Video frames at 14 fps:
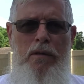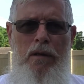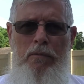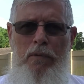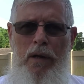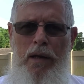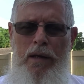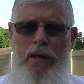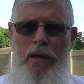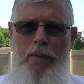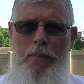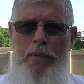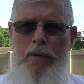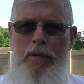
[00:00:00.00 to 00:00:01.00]
When I got
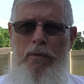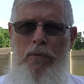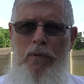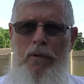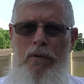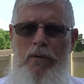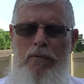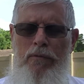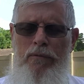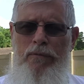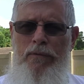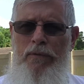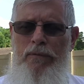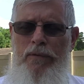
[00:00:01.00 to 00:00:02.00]
up at
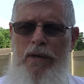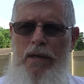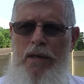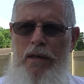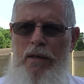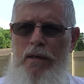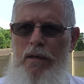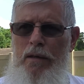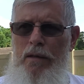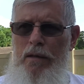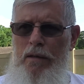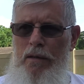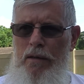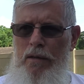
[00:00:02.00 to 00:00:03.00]
12:15,
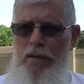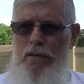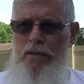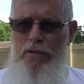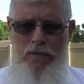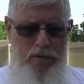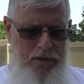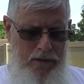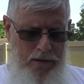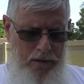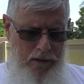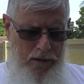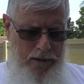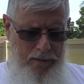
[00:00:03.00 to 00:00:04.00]
she was
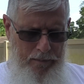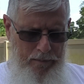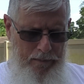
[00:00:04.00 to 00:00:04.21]
still up.